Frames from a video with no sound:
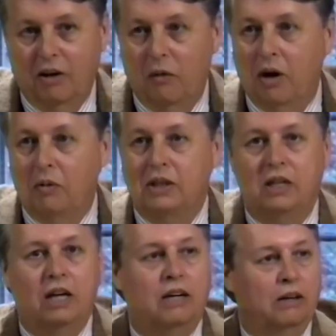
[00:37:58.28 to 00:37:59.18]
where it would
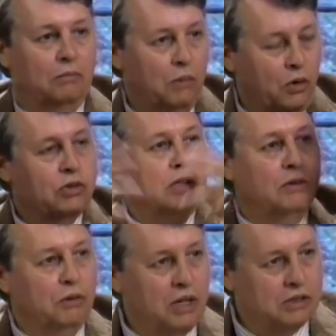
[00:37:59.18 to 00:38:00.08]
take most of
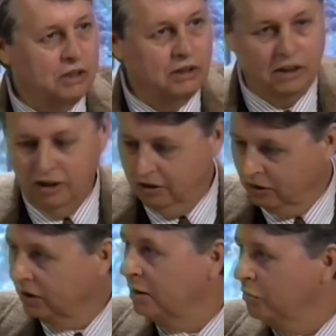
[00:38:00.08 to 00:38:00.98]
the rest of the
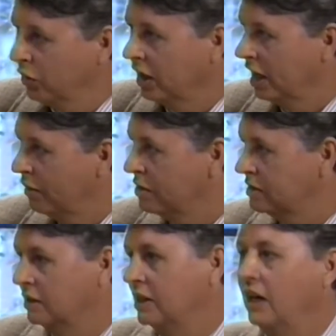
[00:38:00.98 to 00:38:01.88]
early morning hours
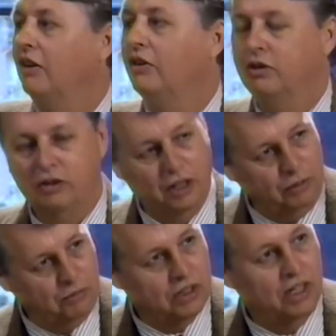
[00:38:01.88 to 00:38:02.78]
to tell the
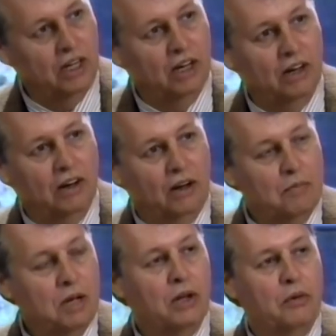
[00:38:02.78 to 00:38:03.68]
dream,
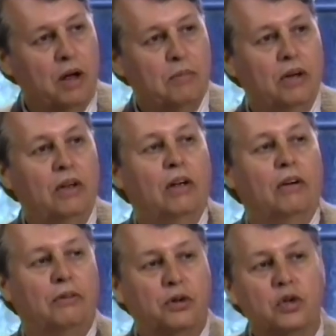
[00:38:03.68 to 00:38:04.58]
Milarepa
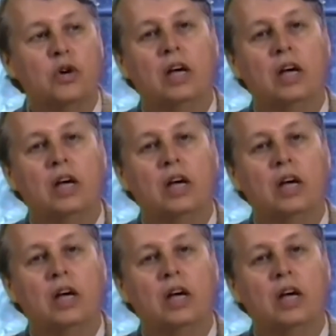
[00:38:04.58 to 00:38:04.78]
threw